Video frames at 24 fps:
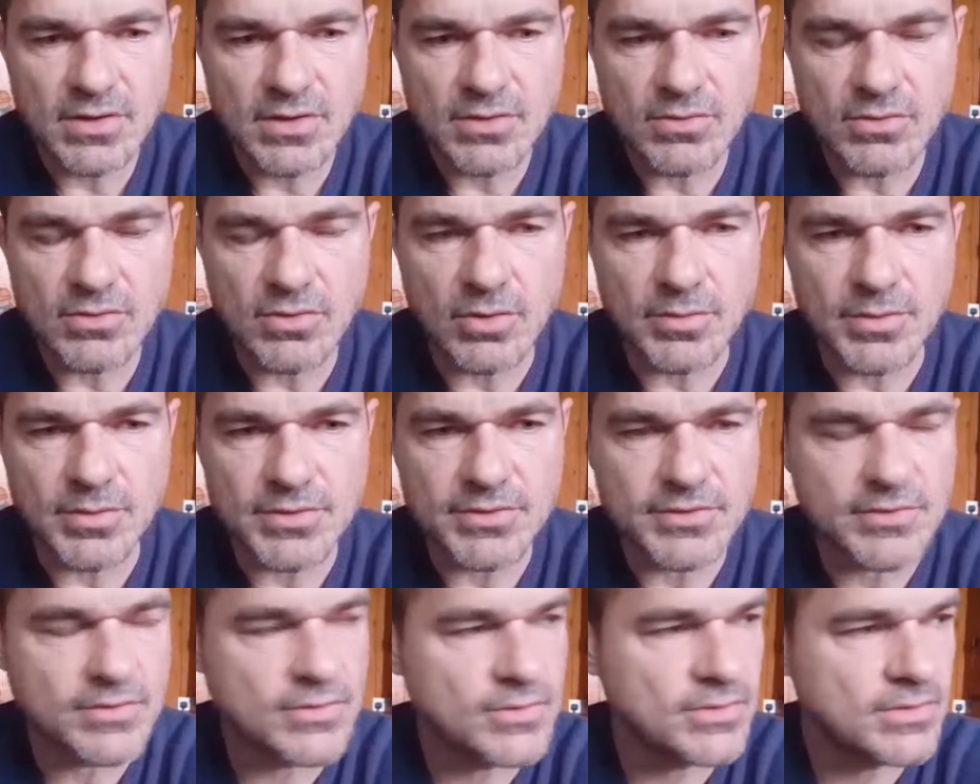
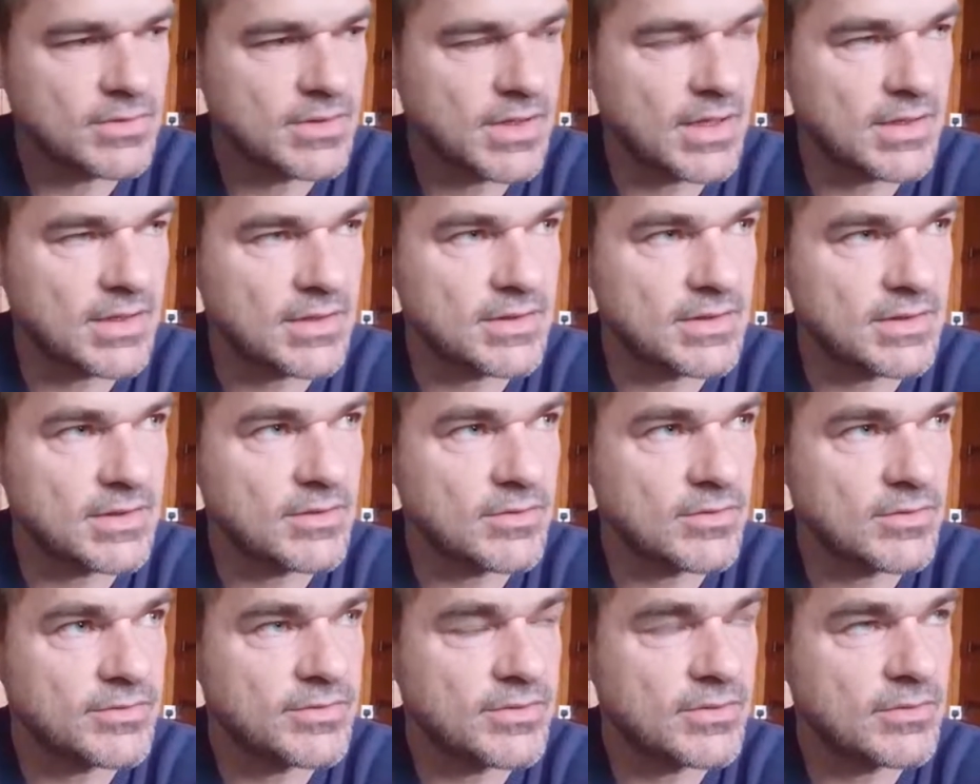Robert Kennedy
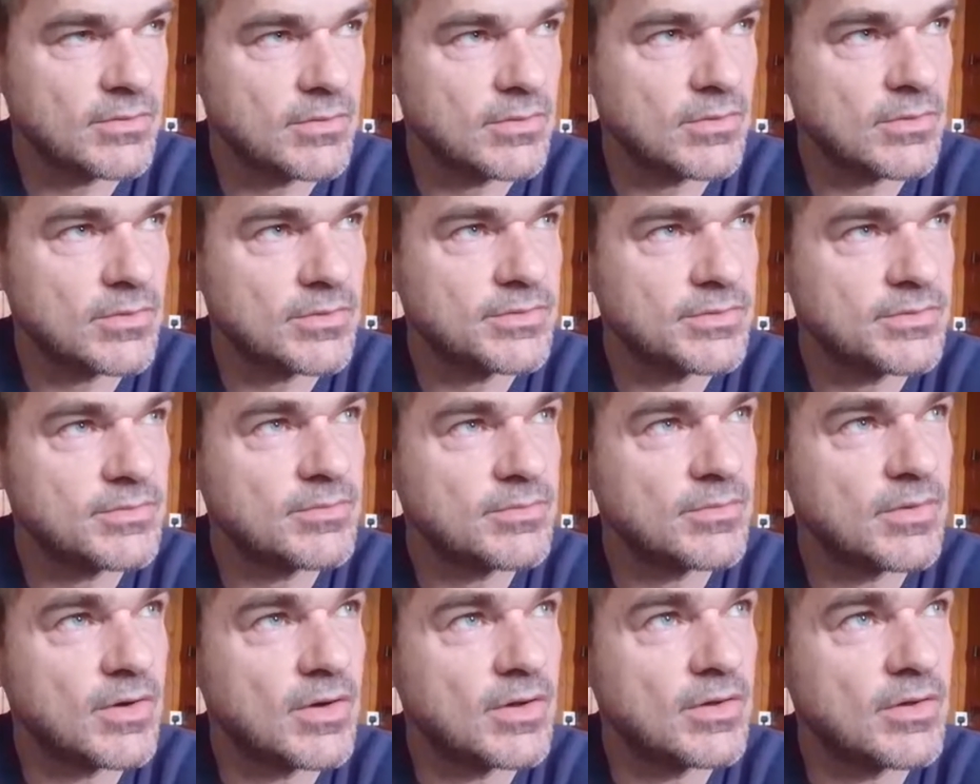or
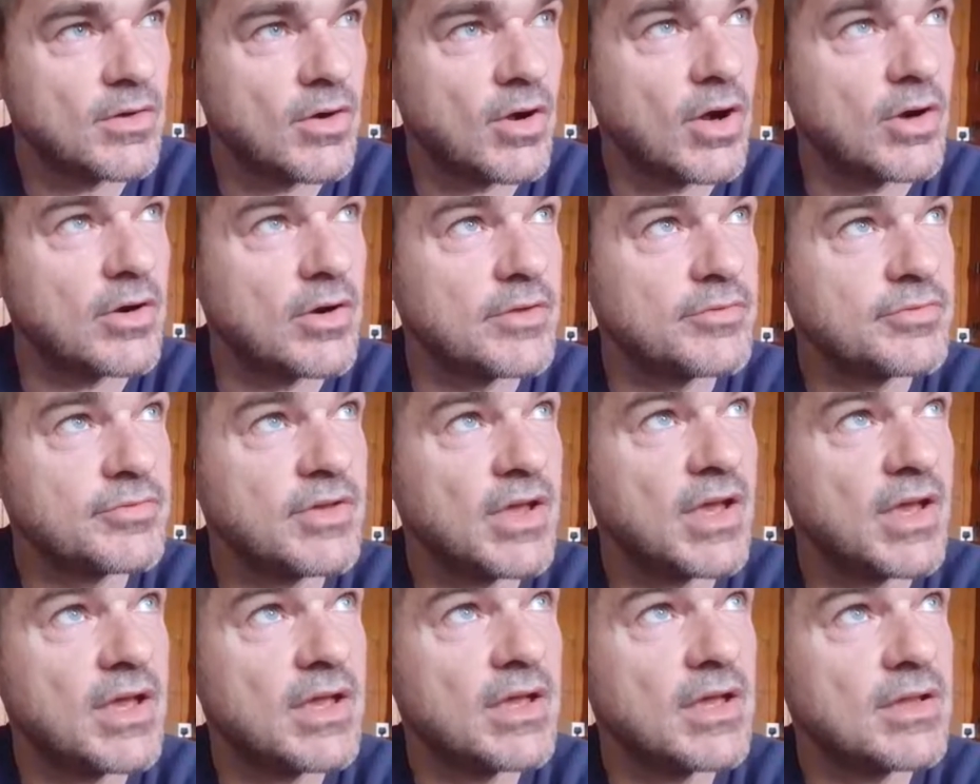
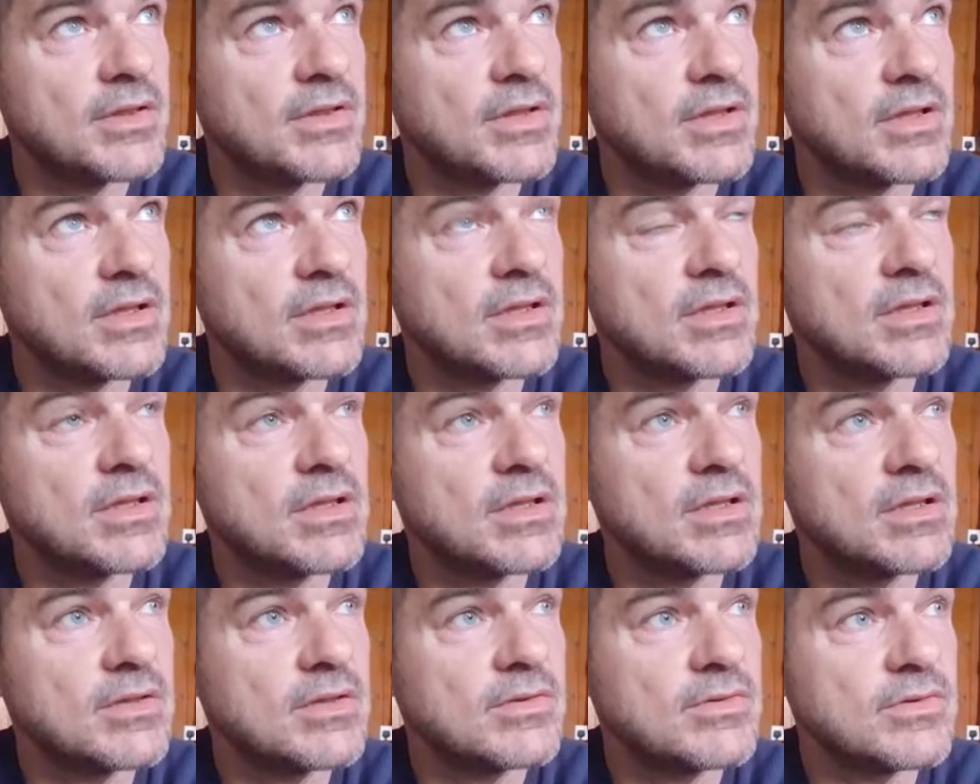RFK, I think
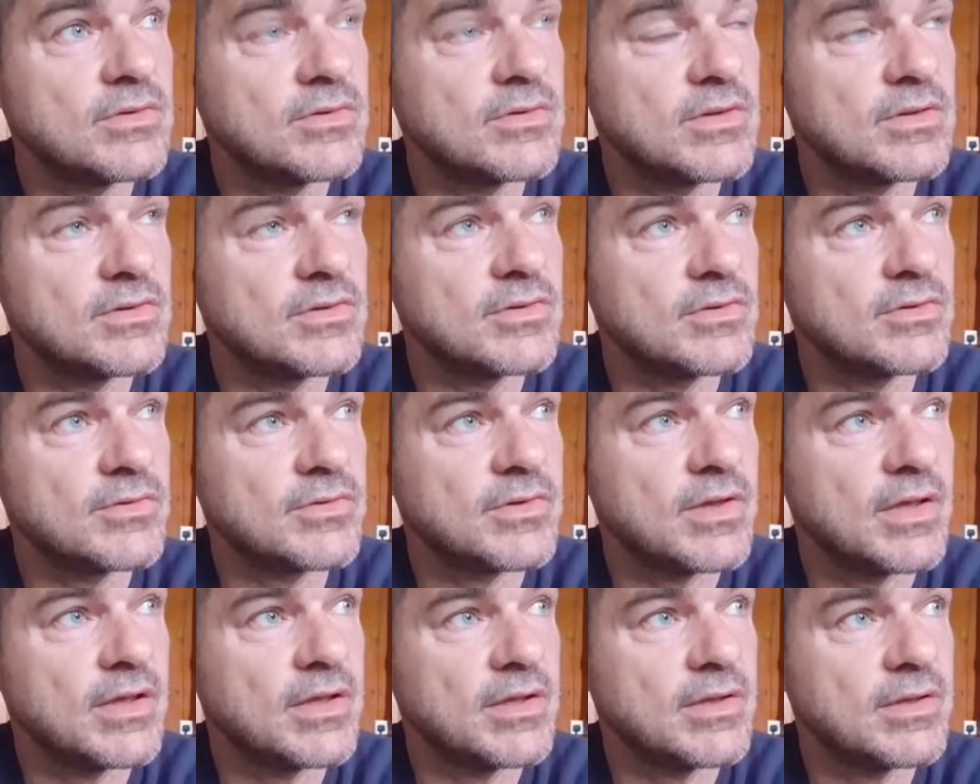his initials,
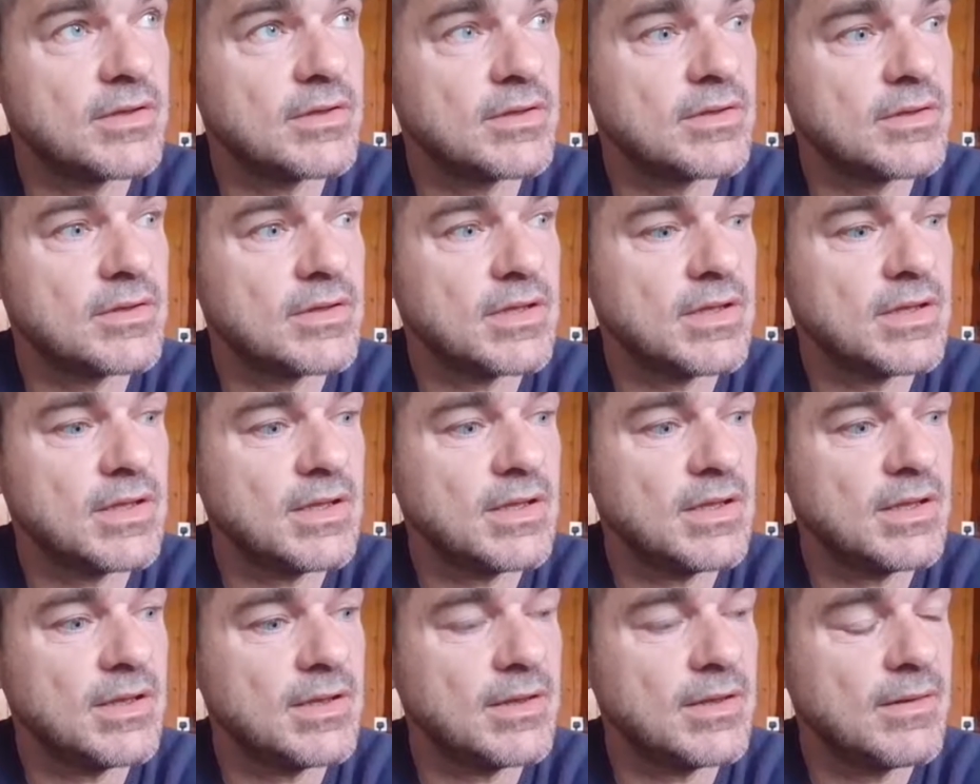and
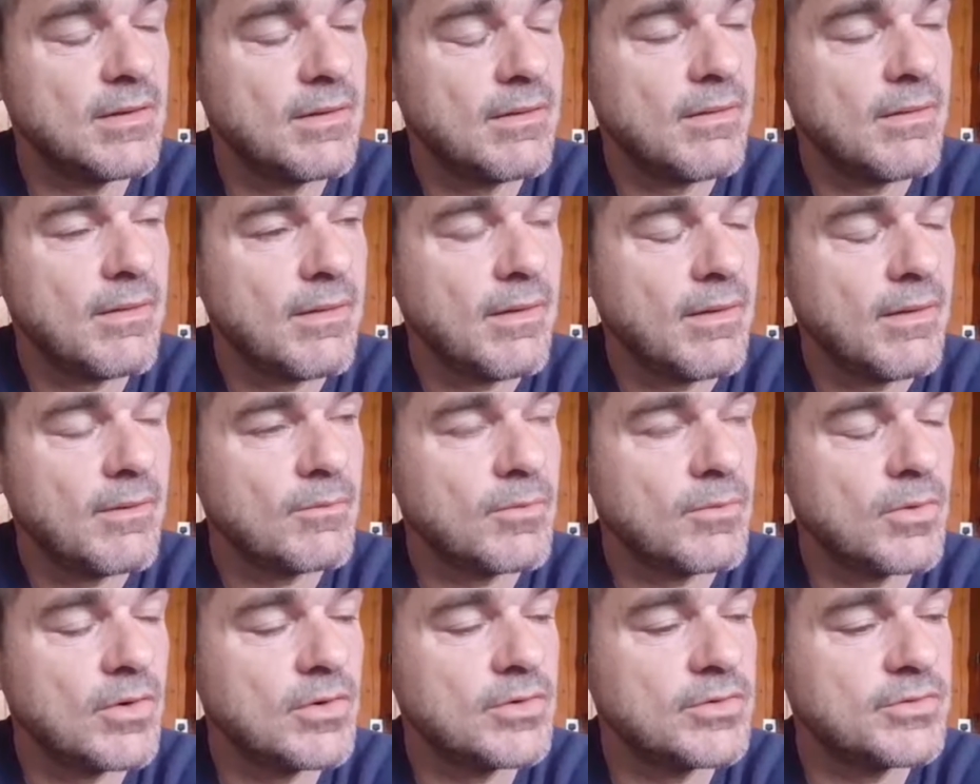he
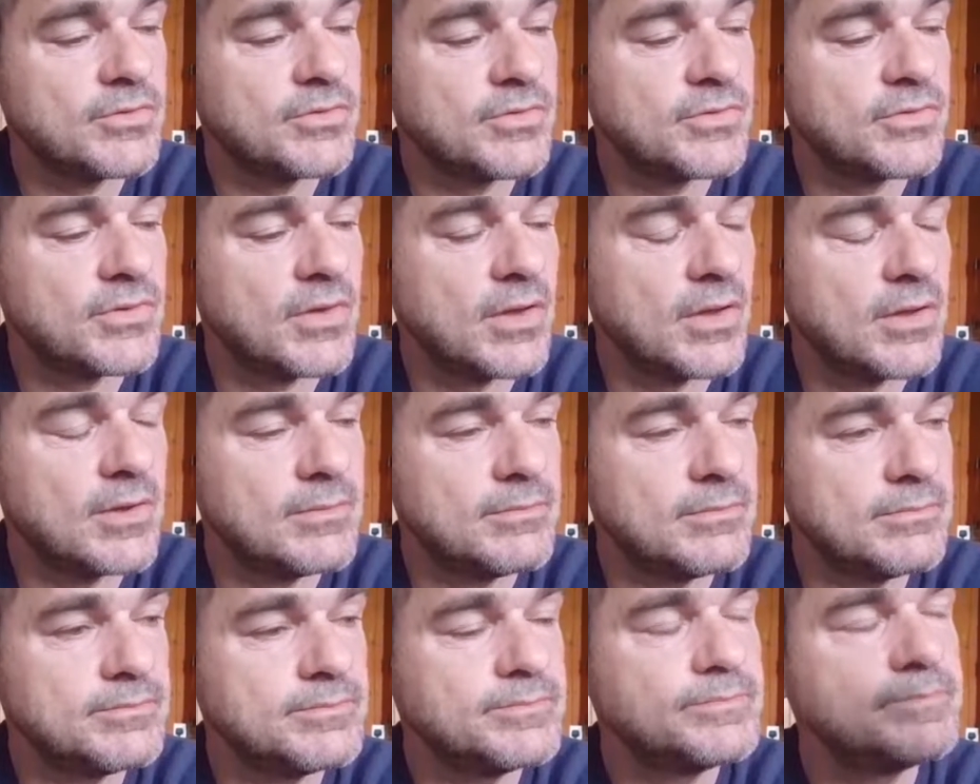was
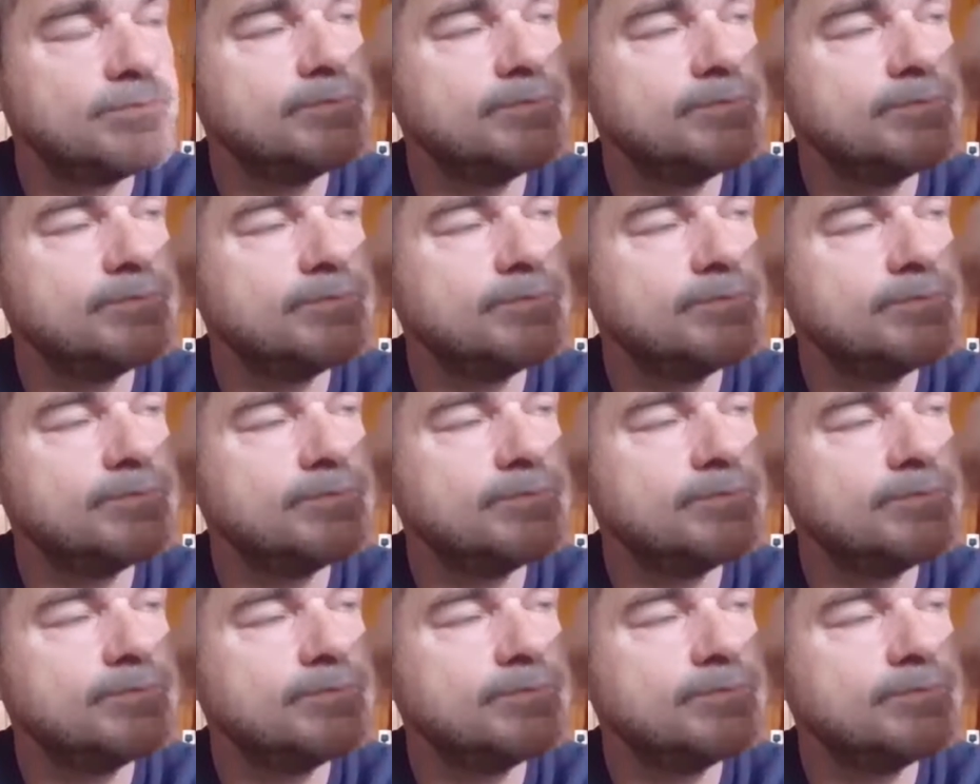going